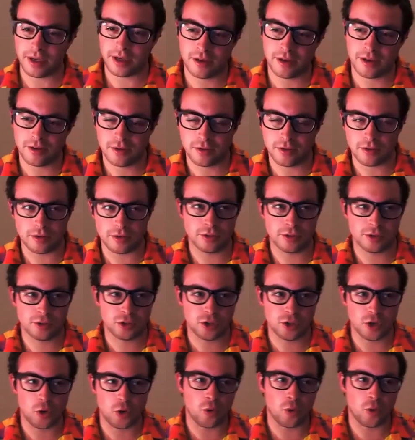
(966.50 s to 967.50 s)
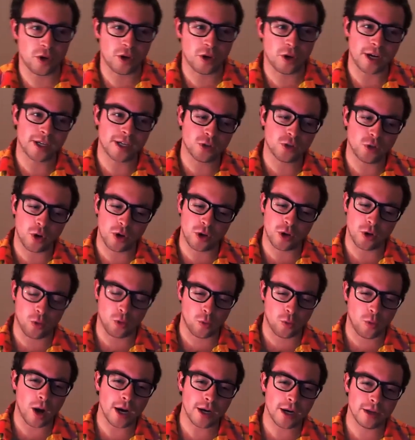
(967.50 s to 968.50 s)
and so yeah, I guess you know
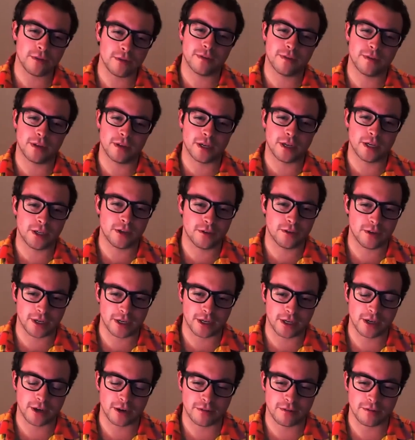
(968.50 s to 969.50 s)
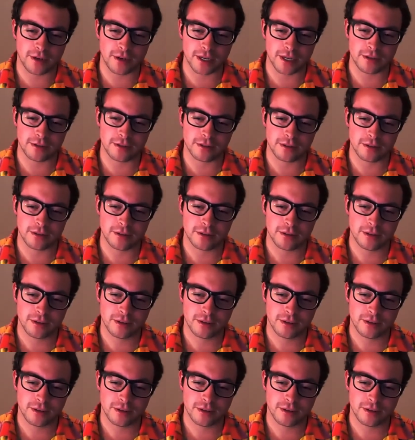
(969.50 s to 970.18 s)
why do you feel like you need a co-founder?